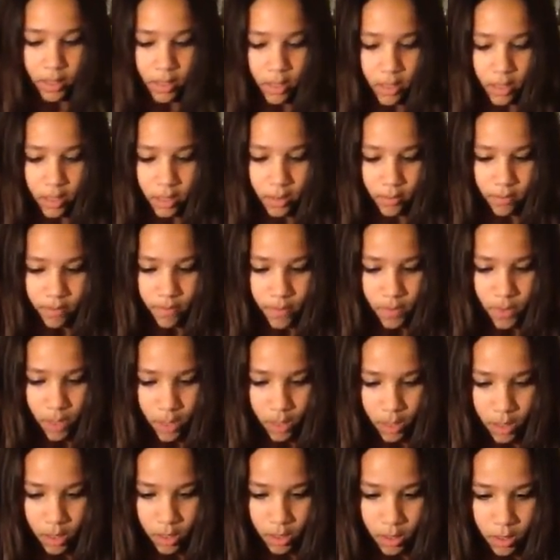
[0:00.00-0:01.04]
Um,
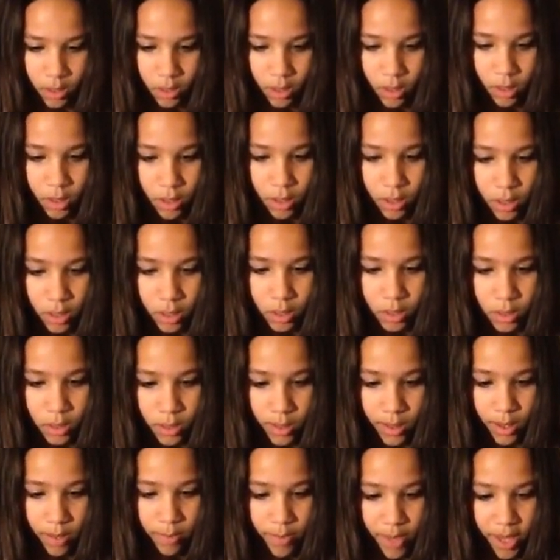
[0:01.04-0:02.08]

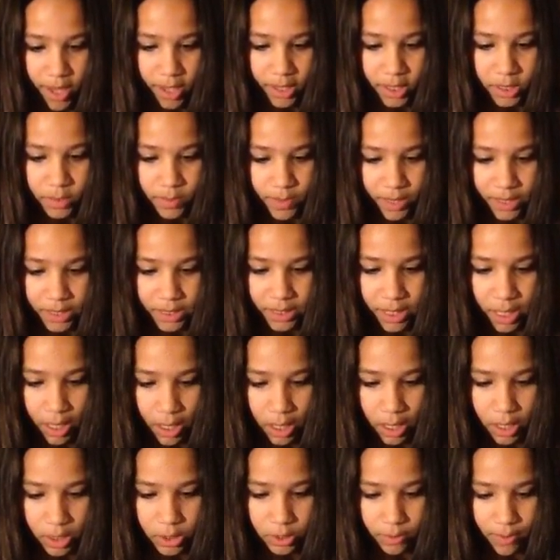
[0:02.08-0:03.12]
Climax
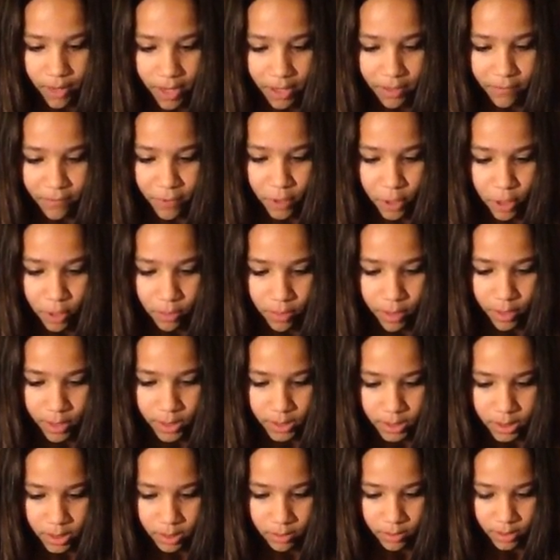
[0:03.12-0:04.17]
Mascara Dramatic
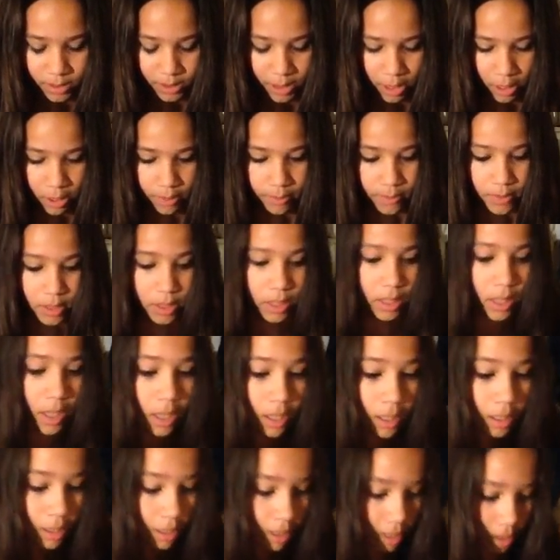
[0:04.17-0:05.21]
Volumizing Mascara.
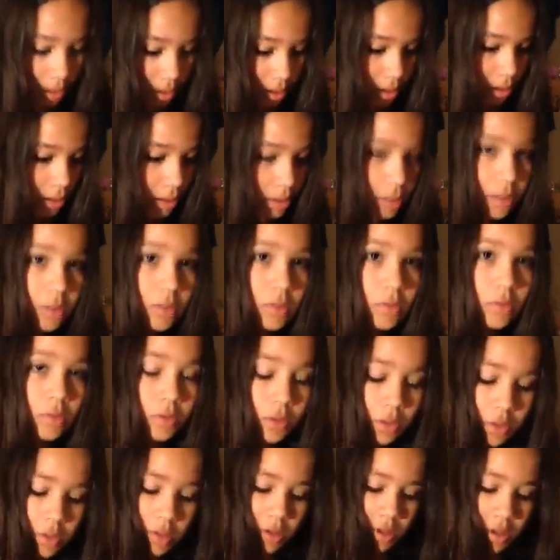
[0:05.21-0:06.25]
Cool.
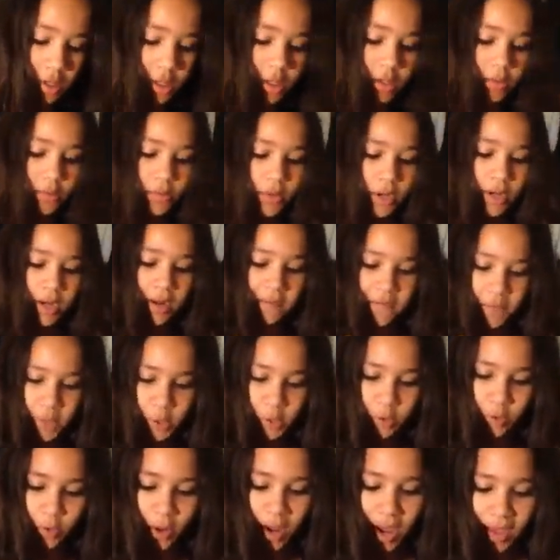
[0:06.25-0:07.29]
Uh, so we're going to have to
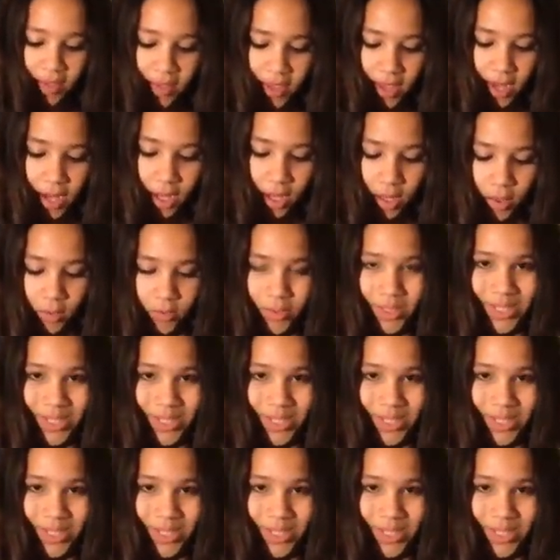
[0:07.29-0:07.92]
try that out.